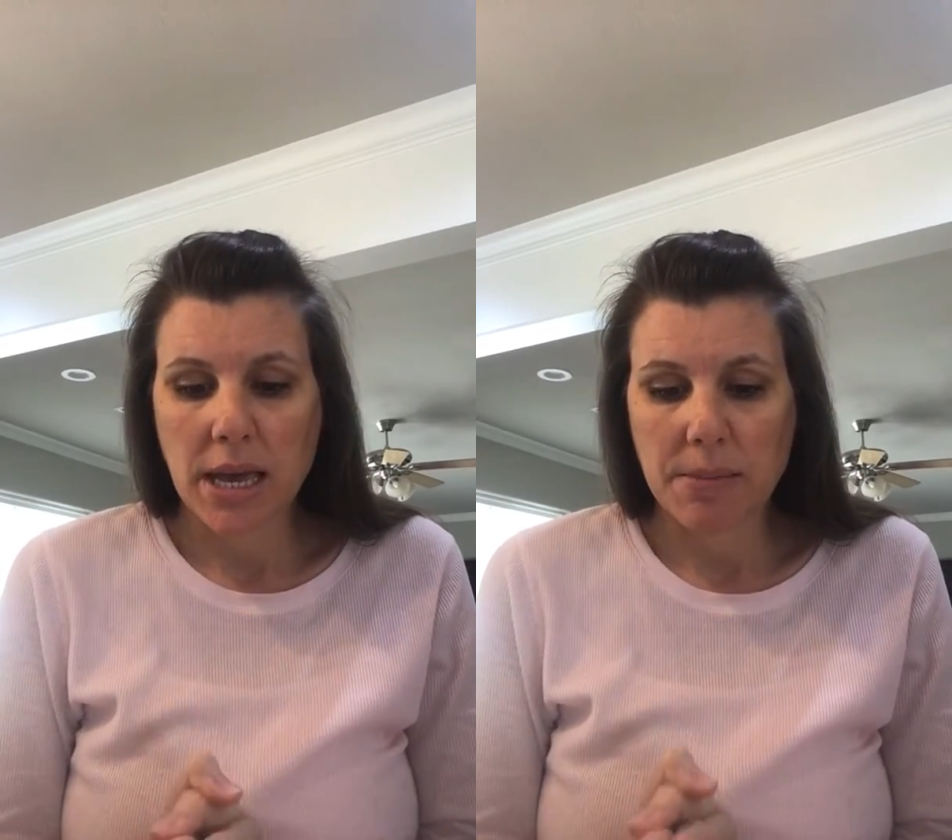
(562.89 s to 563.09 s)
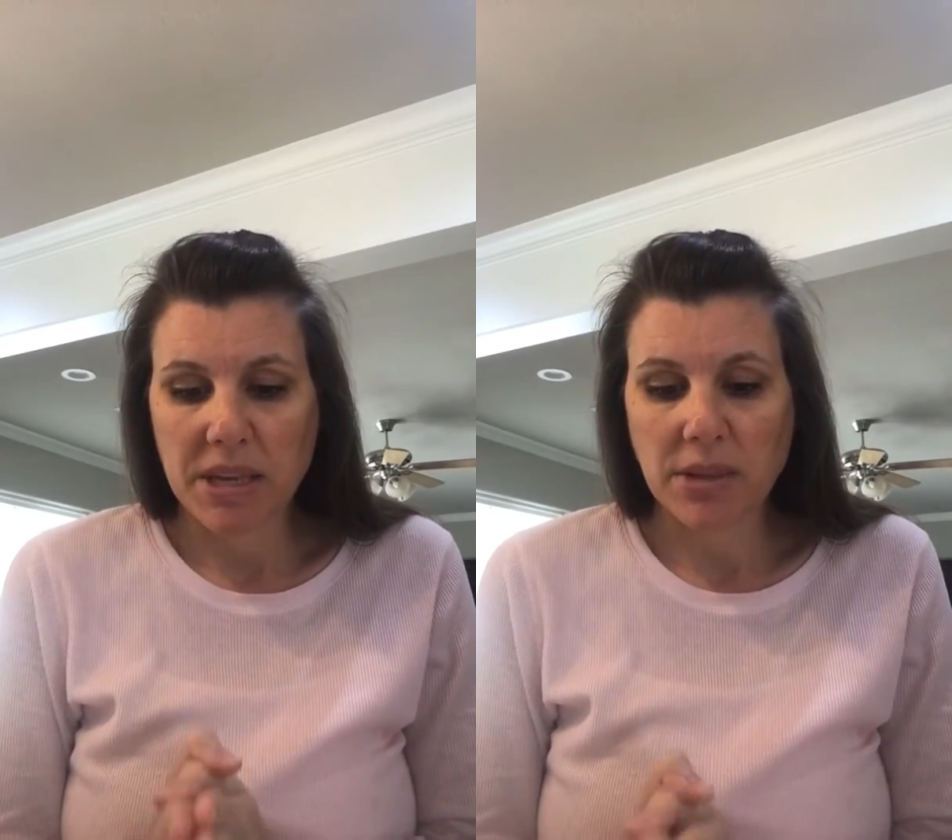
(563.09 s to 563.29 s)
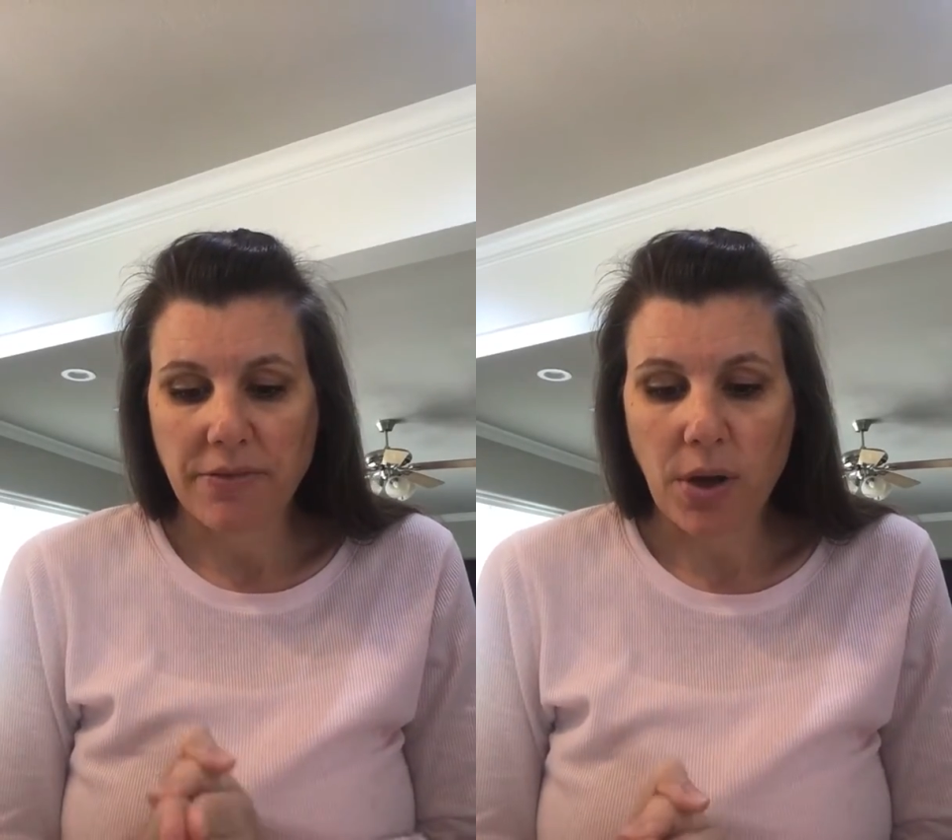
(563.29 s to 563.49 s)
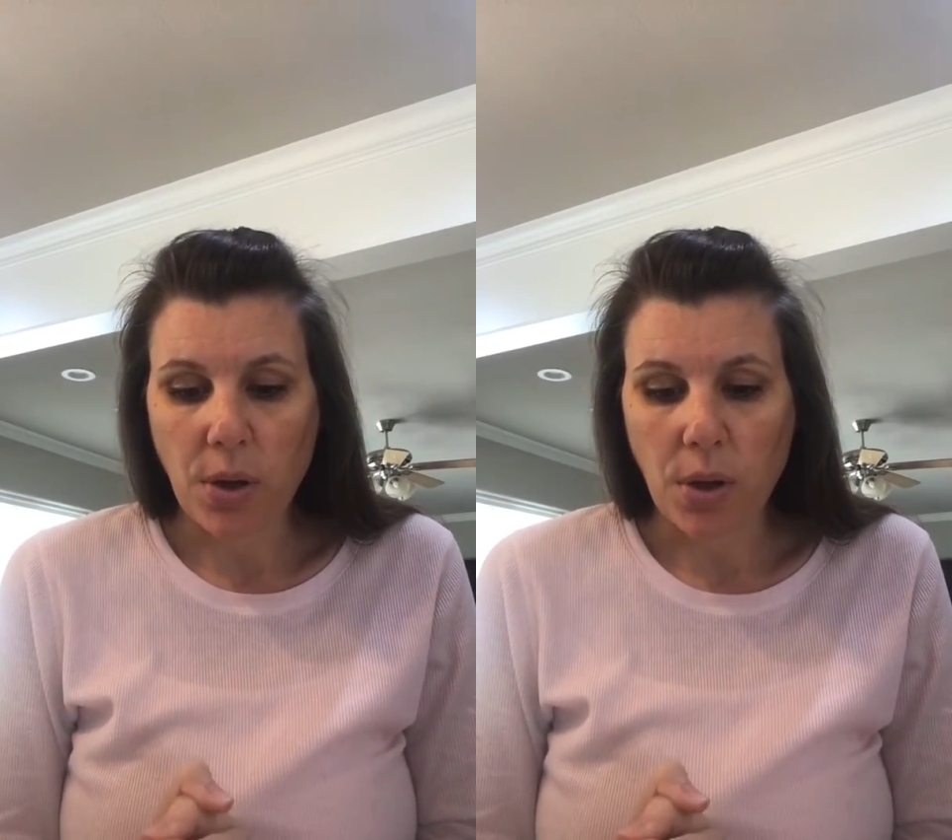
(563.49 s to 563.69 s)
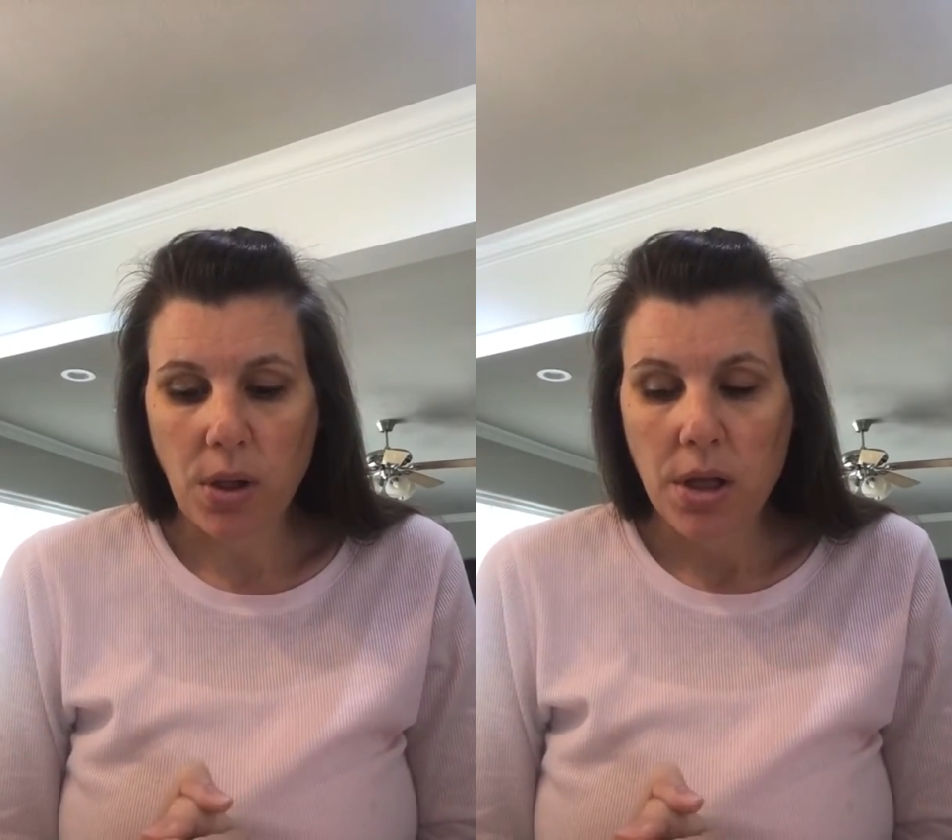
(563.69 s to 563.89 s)
in the
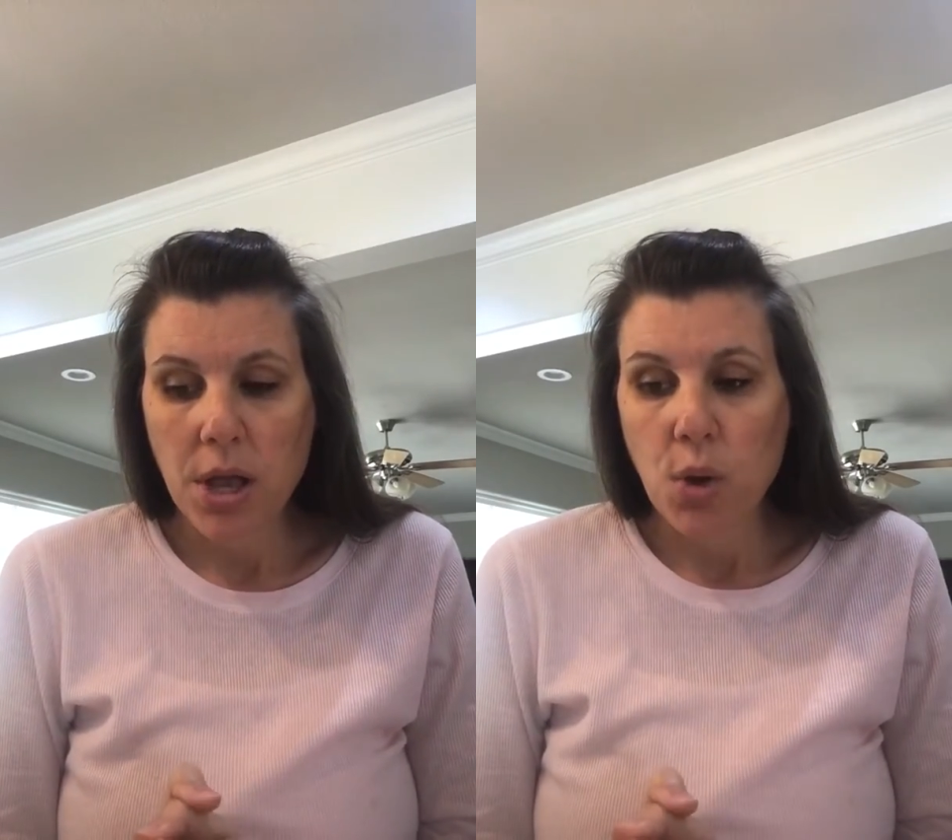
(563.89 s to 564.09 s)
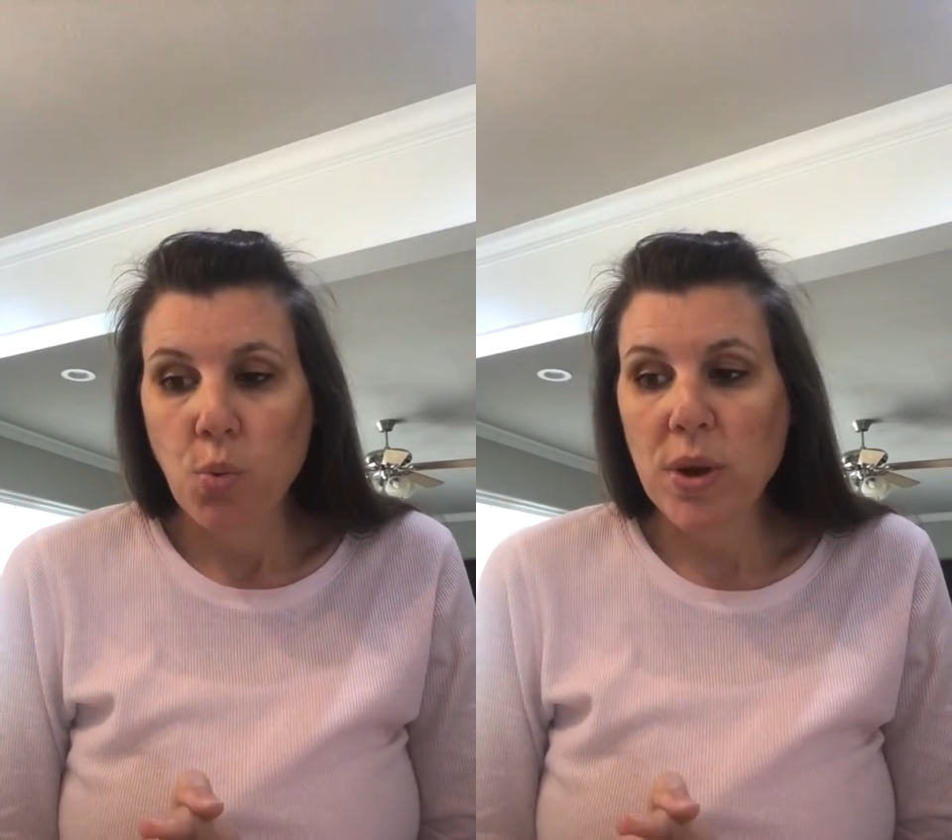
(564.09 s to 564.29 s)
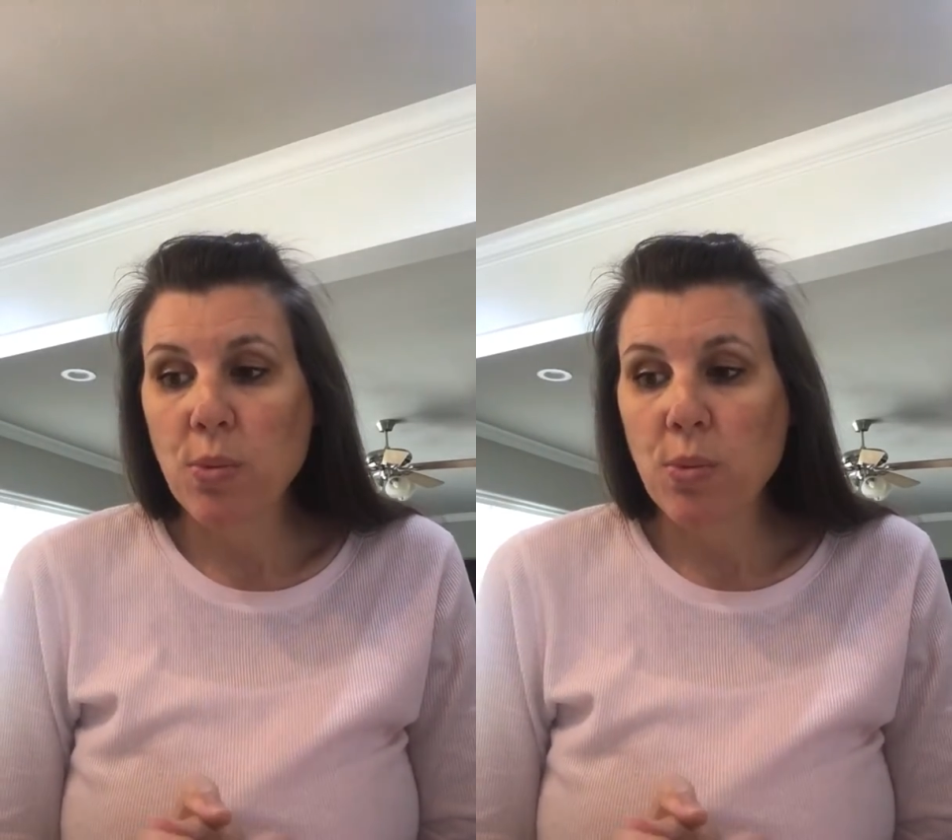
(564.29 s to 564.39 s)
fall, we